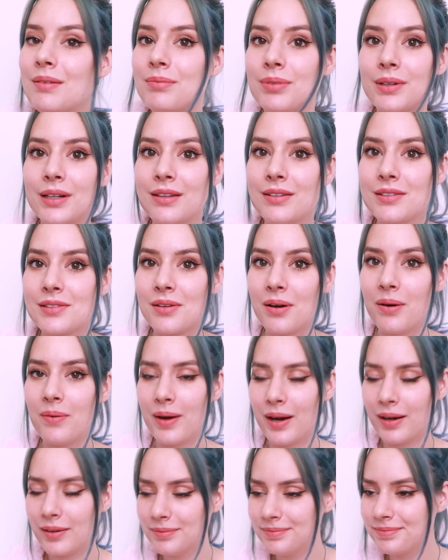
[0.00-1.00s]
breathe so
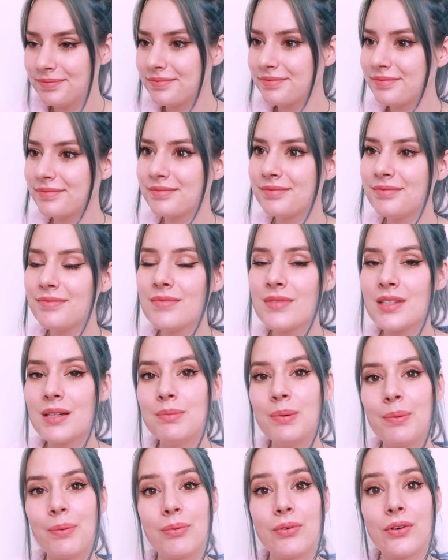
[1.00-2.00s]
well.
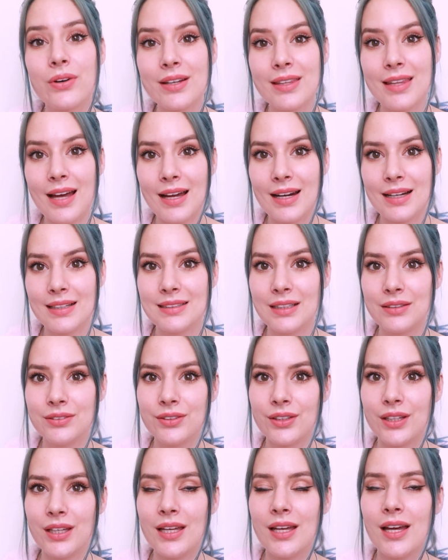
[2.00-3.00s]
But before that,
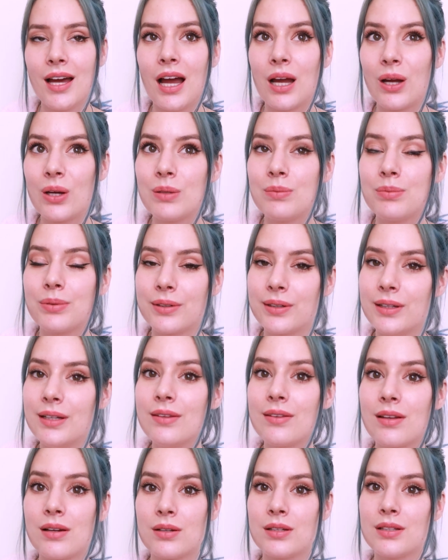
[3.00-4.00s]
I could
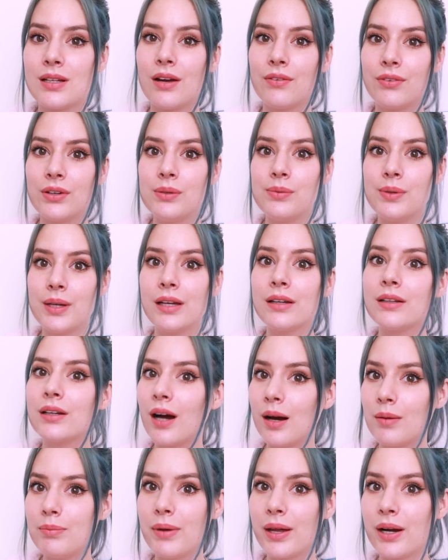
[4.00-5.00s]
breathe. Every week it
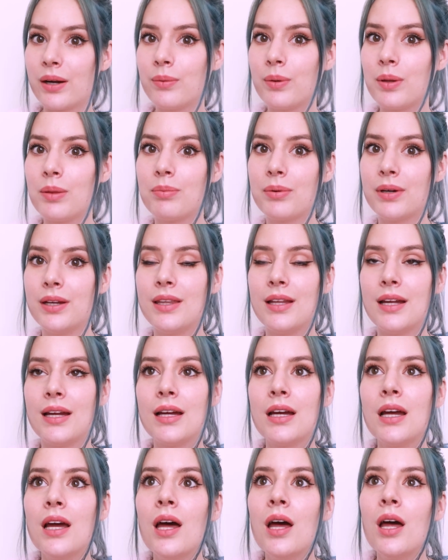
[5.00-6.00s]
got better with
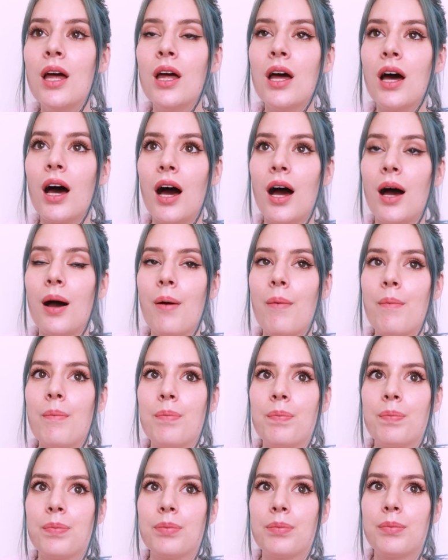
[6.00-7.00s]
breathing,
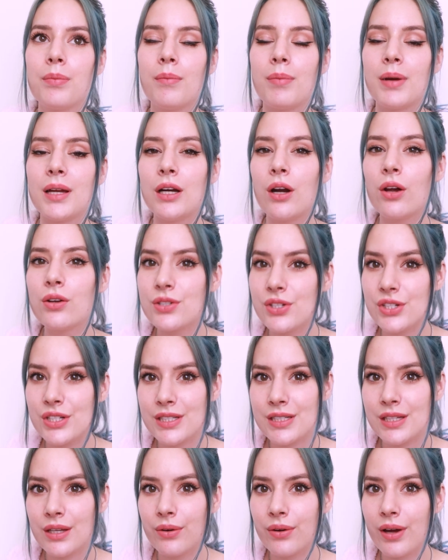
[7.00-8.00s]
but your nose
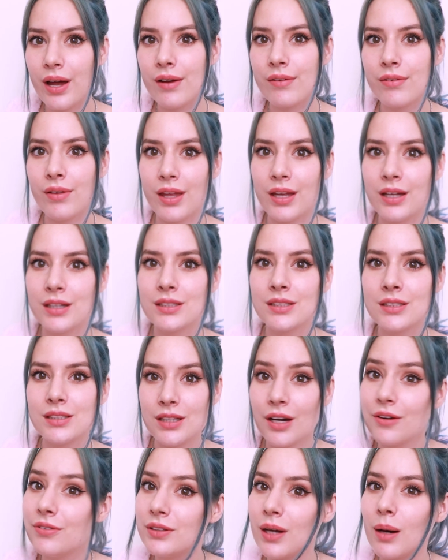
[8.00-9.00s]
is still kind of like
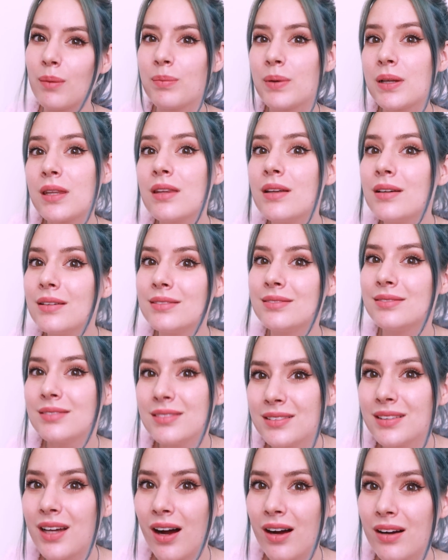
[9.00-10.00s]
stuffed up with
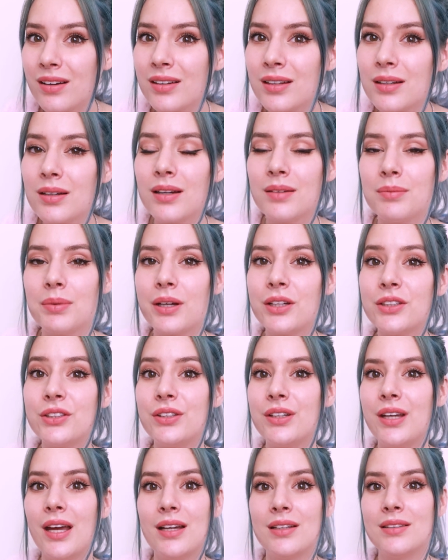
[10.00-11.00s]
gunk because
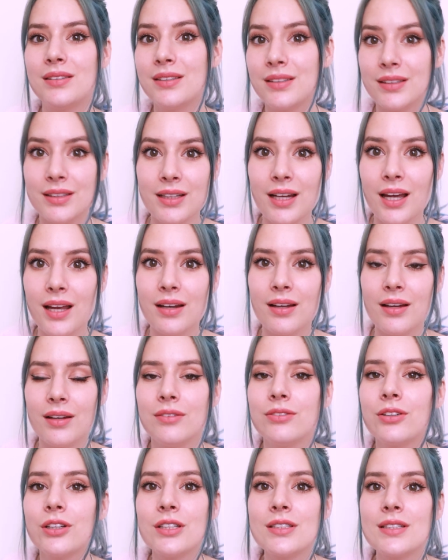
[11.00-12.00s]
you can't clean it
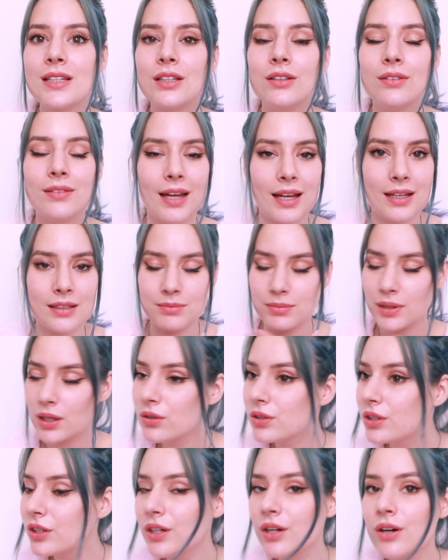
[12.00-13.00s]
at first. Like, you can't
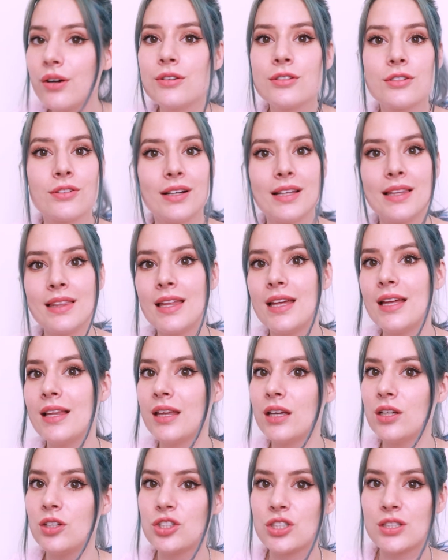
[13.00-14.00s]
blow your nose or anything.
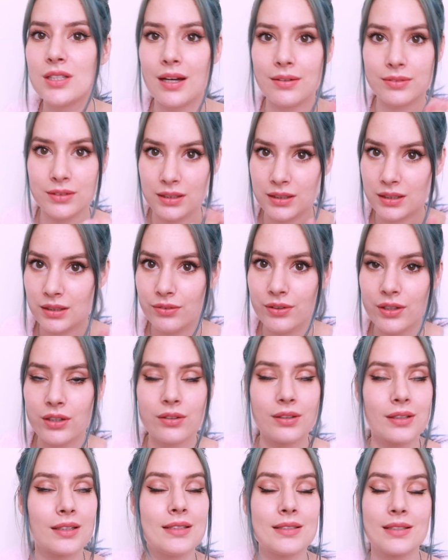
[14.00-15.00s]
Like, you just have to leave it,
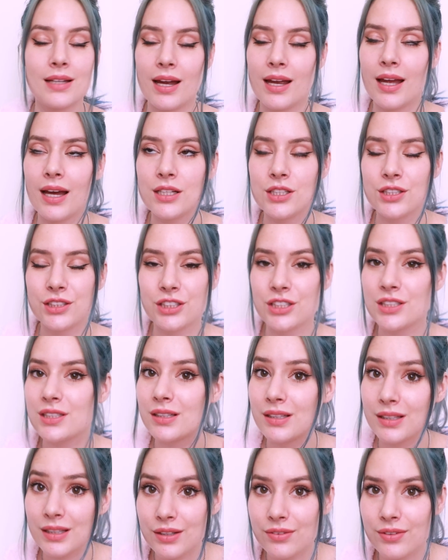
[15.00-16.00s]
or at least I had to
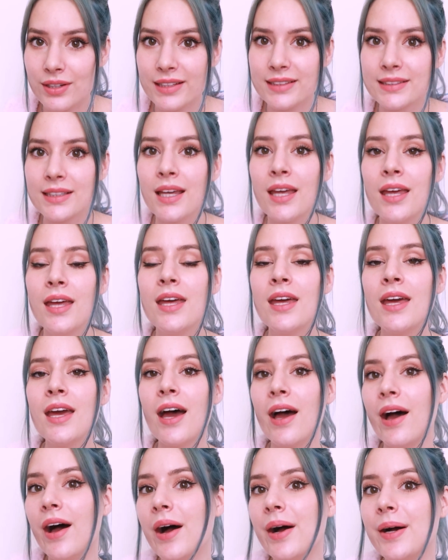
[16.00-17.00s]
just leave it.
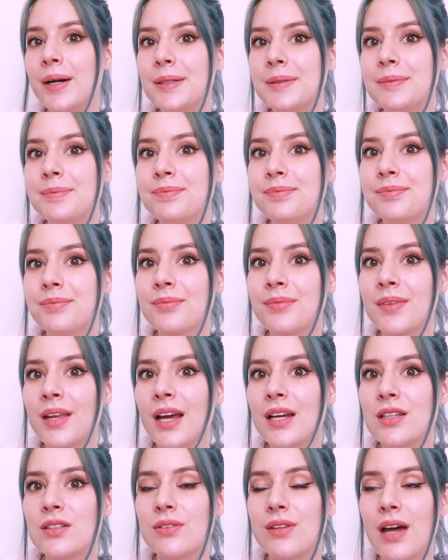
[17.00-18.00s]

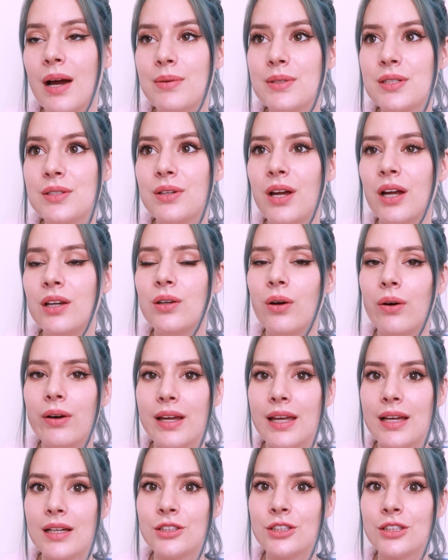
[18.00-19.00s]
So that was
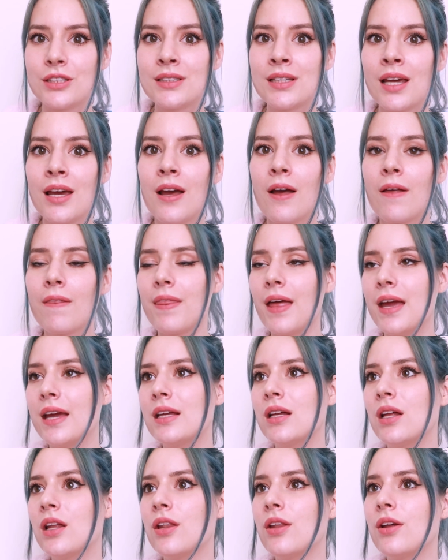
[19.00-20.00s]
annoying. Just
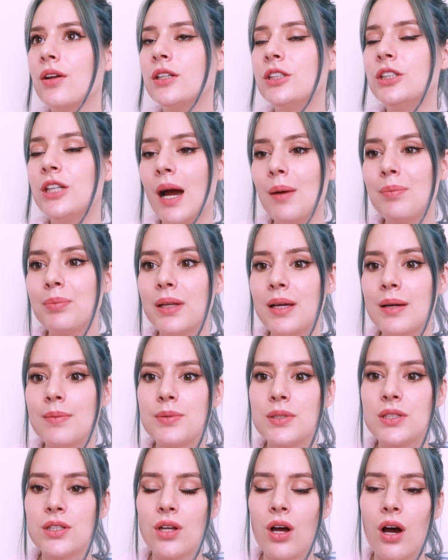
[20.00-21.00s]
like the chapped
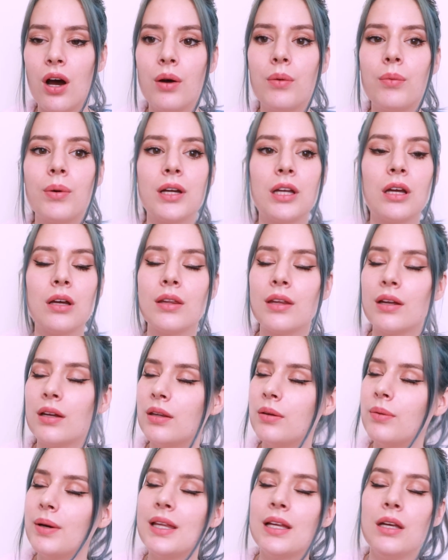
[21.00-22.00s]
lips, where
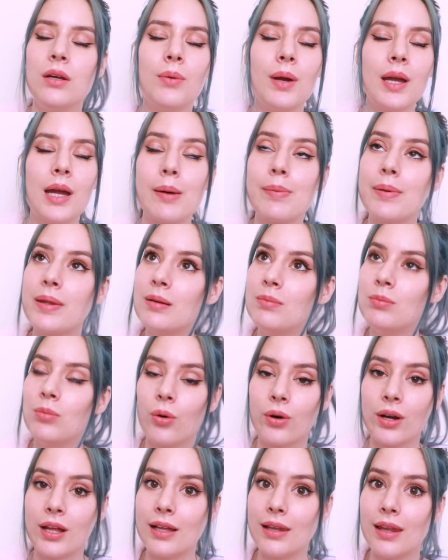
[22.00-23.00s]
the way that you wake up in the
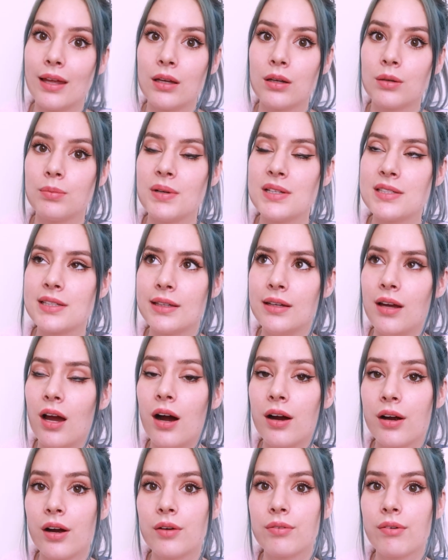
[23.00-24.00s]
morning, like, you're basically
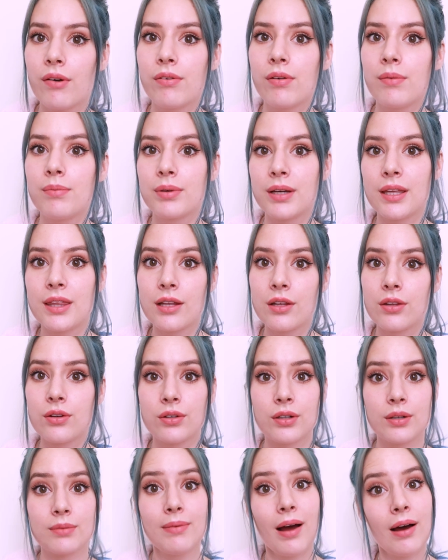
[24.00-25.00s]
hungover from breathing
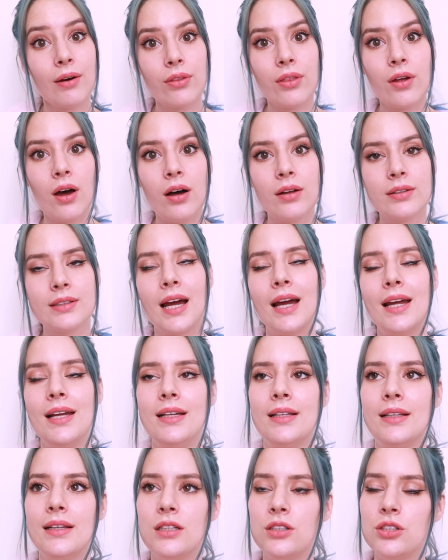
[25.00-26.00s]
through your mouth all
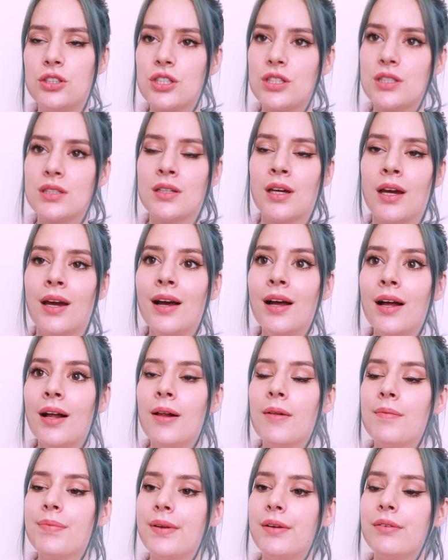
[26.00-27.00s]
night.
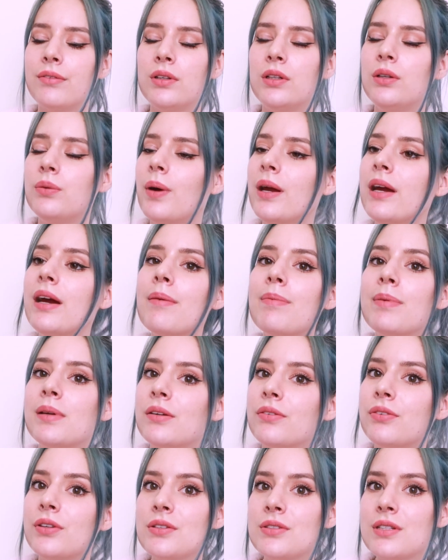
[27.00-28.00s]
You wake up and
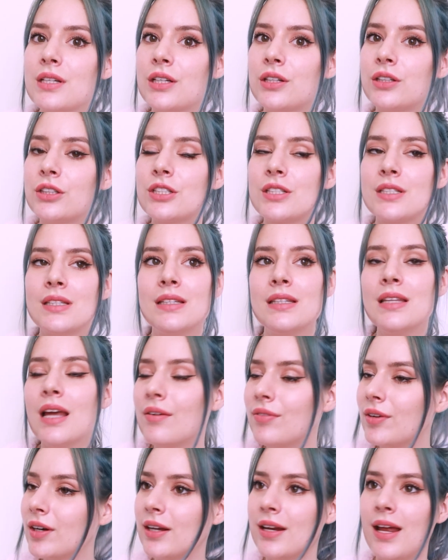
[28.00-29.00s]
it feels like you're just
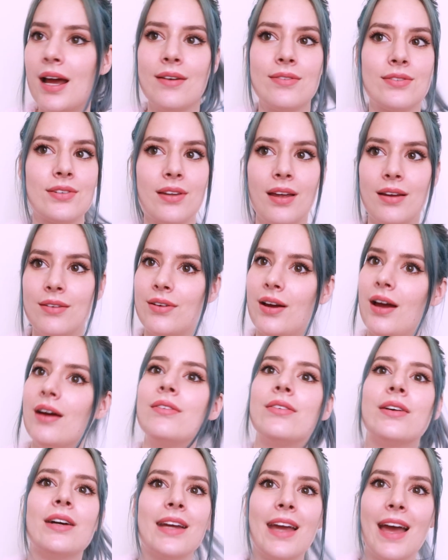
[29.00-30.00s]
never gonna have saliva
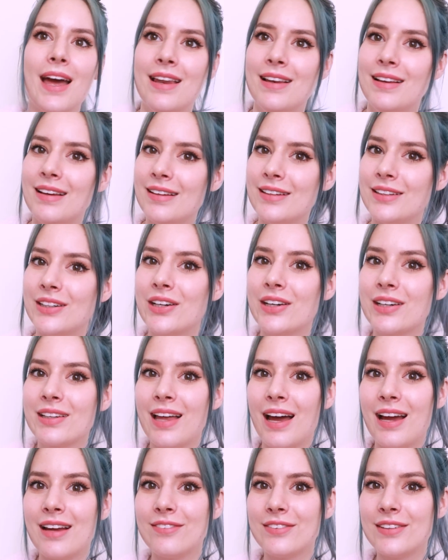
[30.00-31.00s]
ever again in your
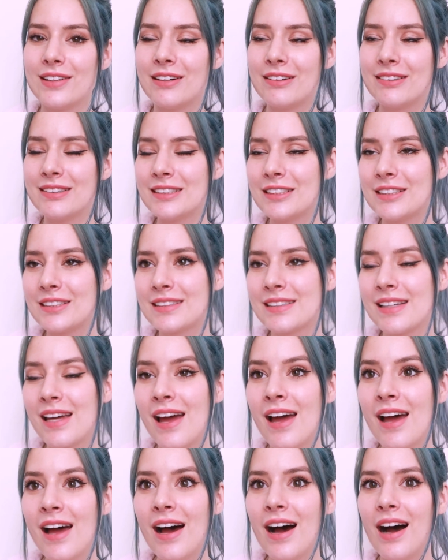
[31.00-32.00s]
life, you know? It's just,
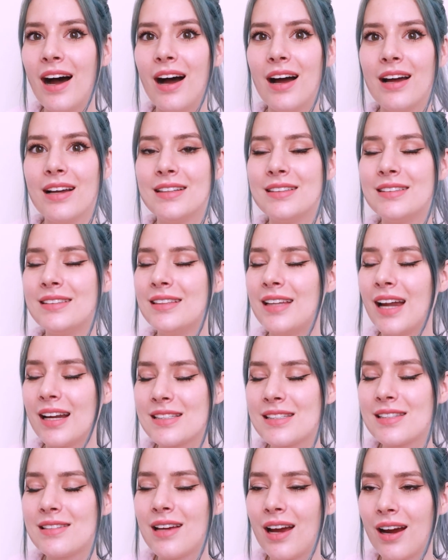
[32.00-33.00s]

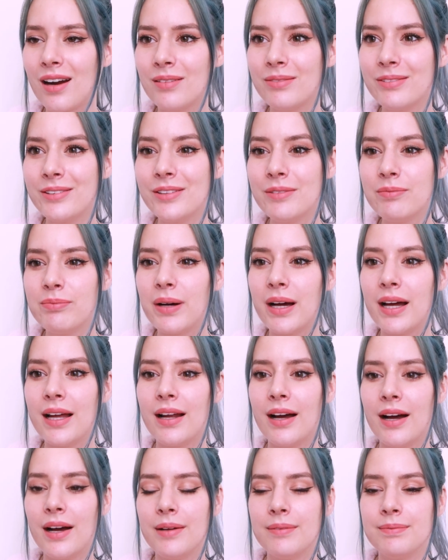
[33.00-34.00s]
that's terrible. But